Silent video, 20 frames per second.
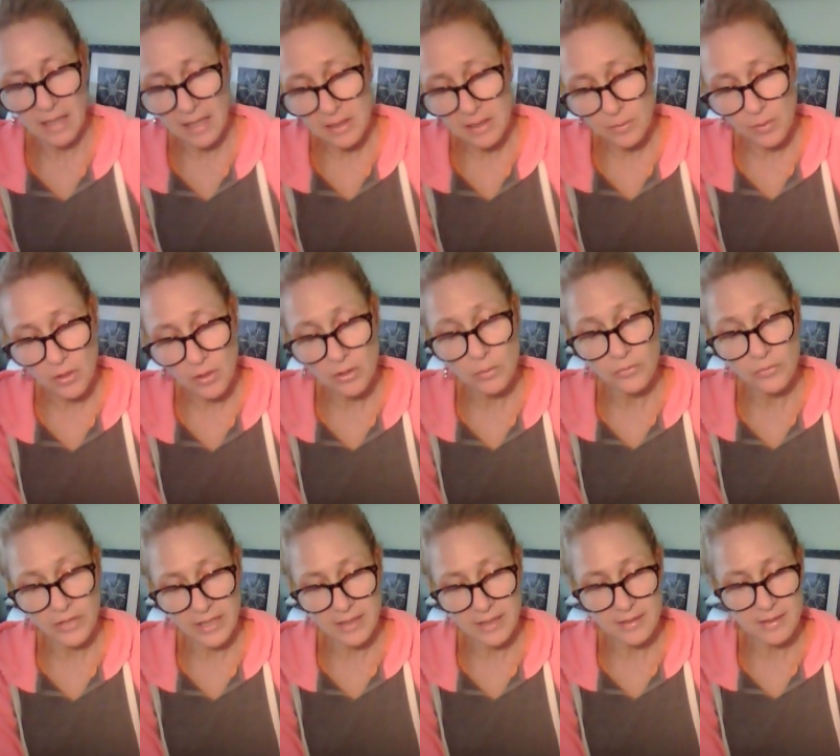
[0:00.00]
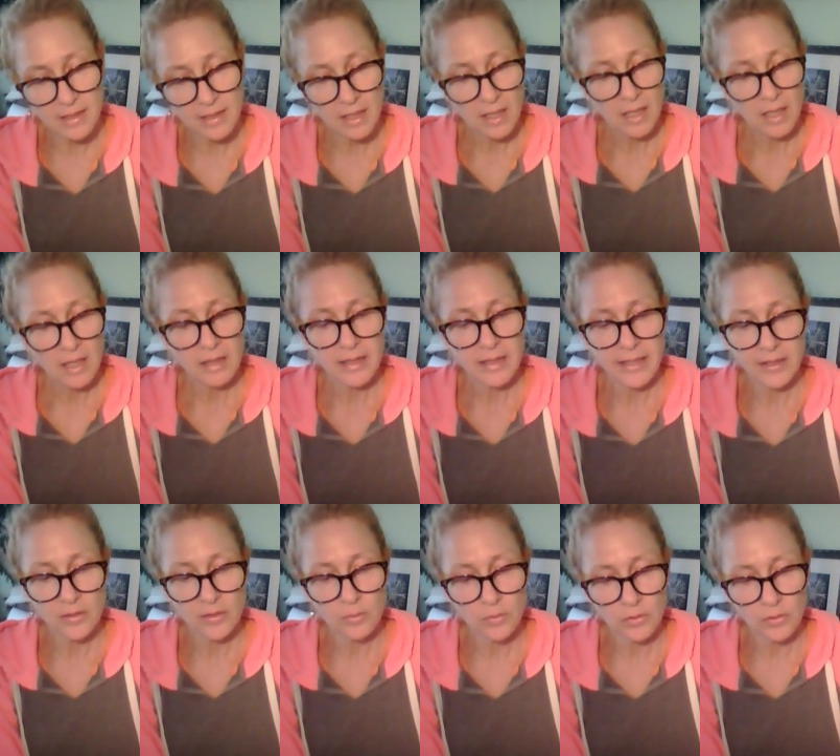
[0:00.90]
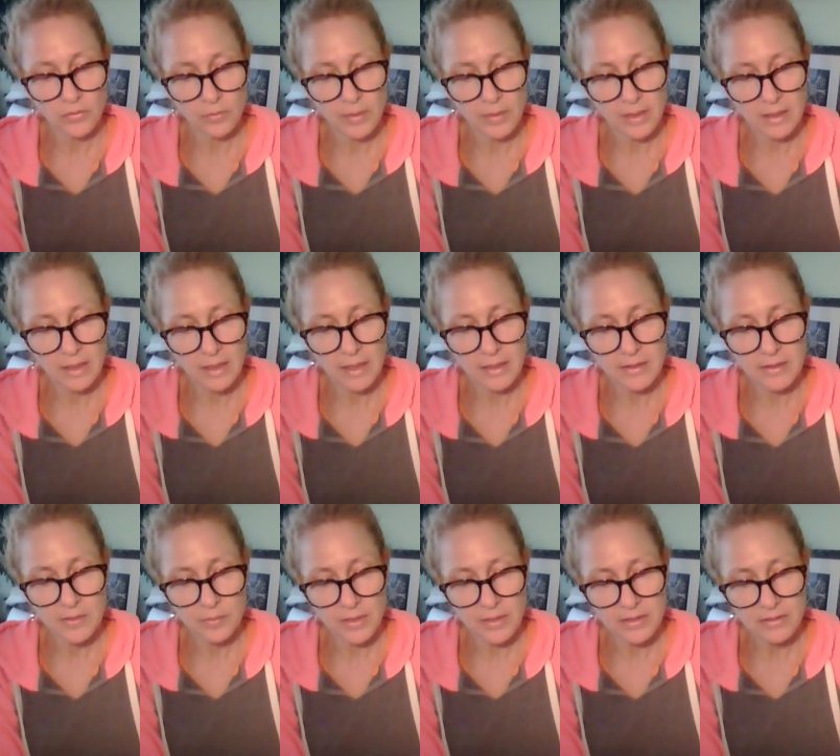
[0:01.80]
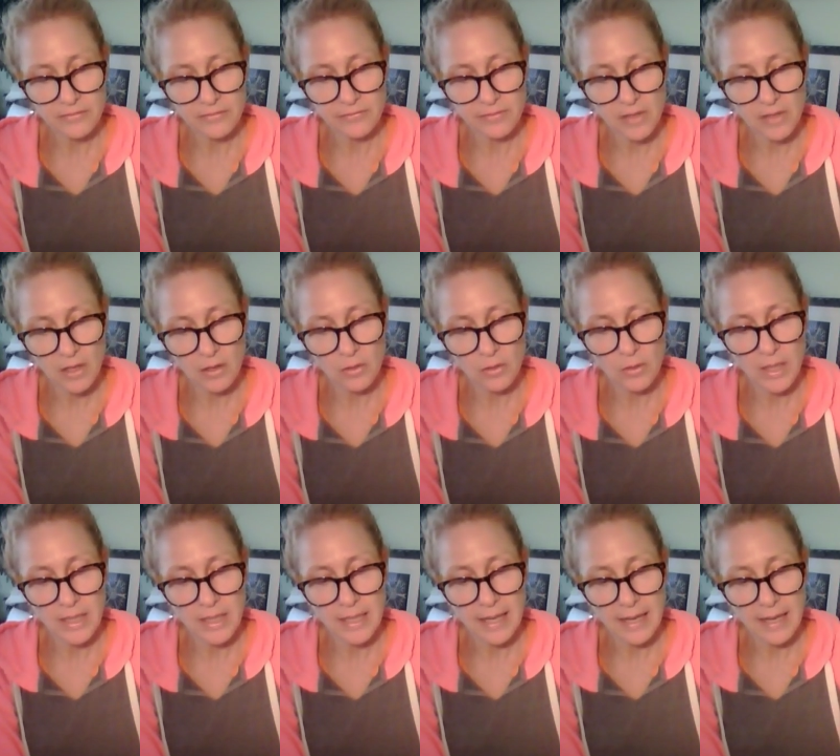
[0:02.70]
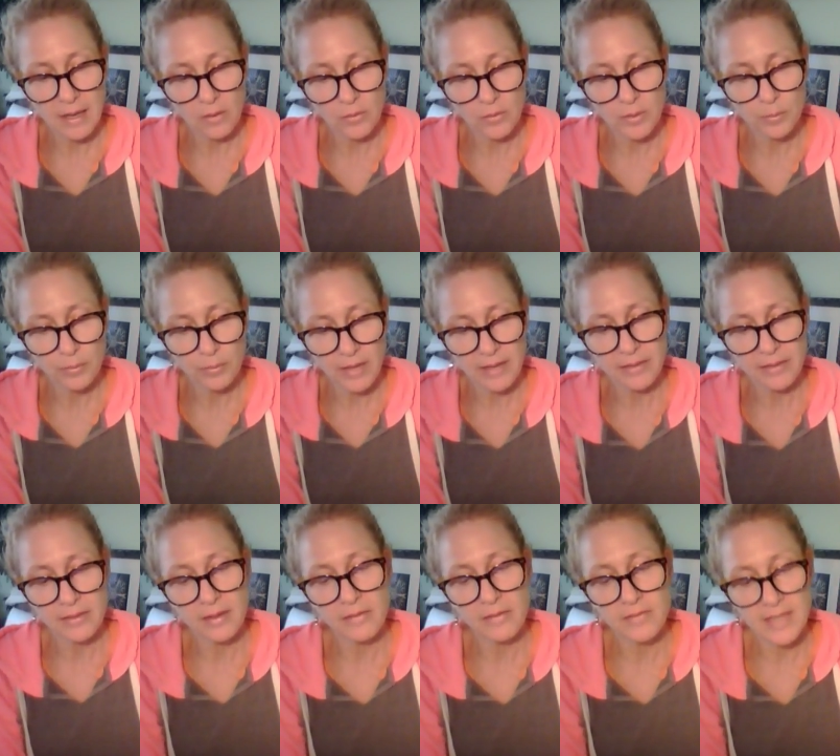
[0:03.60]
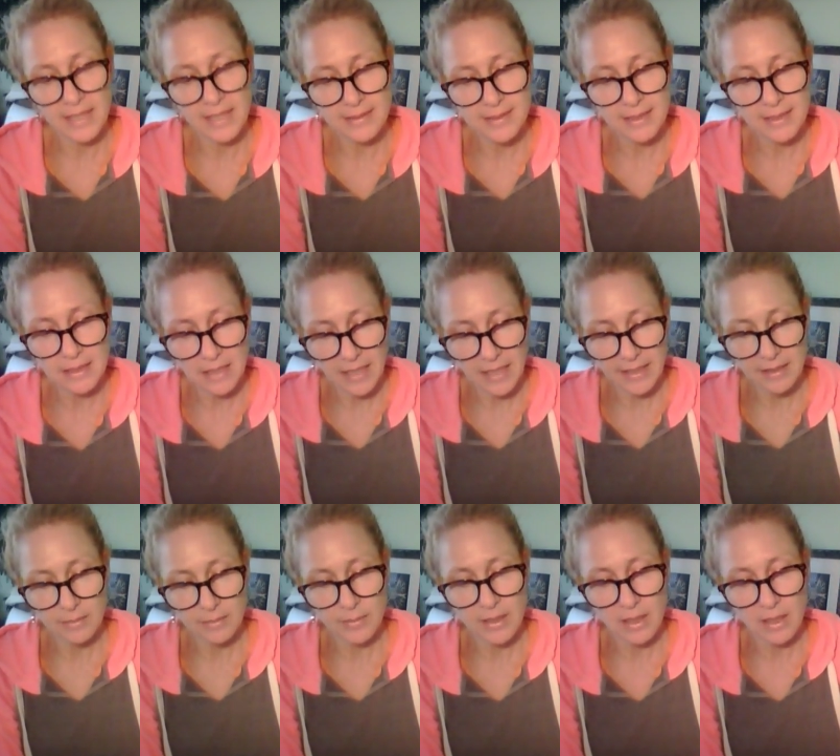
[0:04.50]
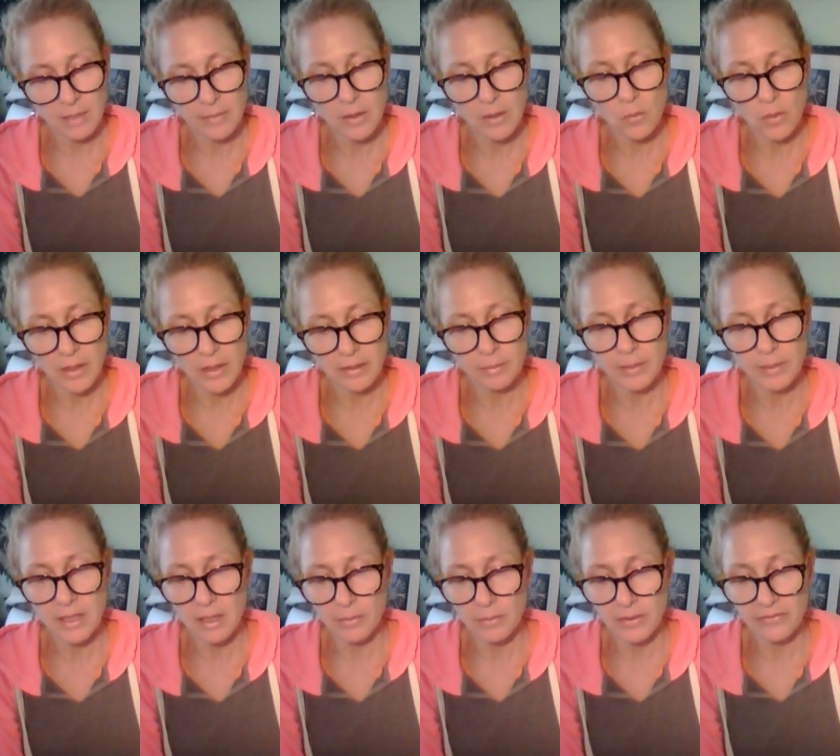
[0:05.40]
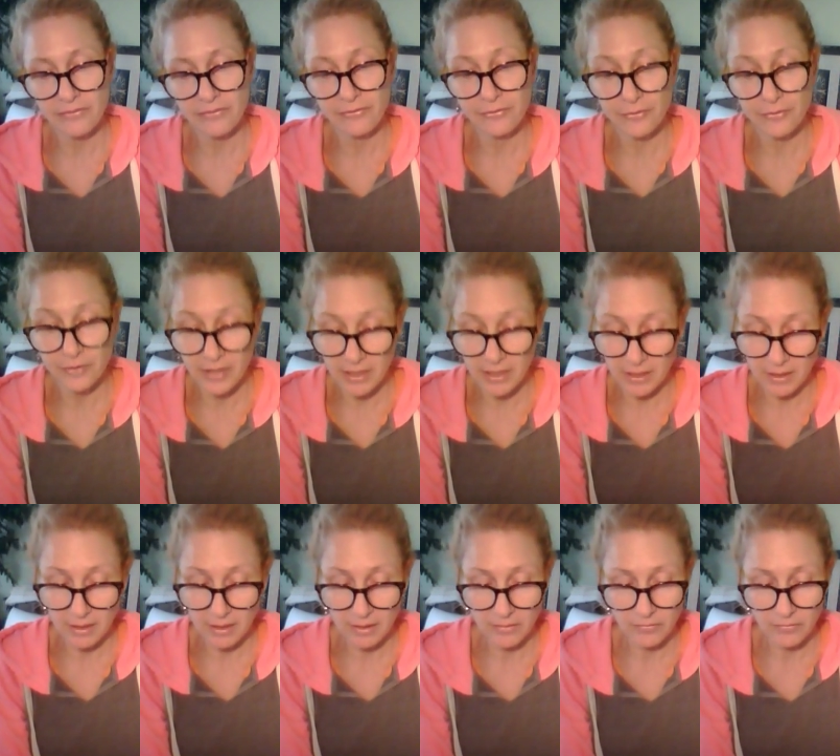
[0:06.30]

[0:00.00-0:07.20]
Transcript: And the poem reads, the inner movement in expressive flow and outward breaths of dance and light, becoming one, becoming free.